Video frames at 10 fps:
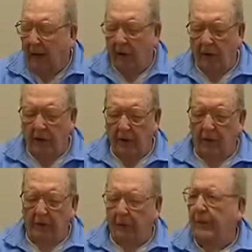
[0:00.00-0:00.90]

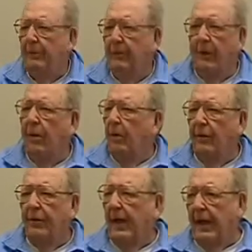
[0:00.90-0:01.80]
couldn't sweep the
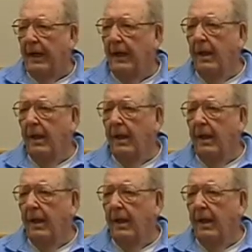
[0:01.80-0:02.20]
whole thing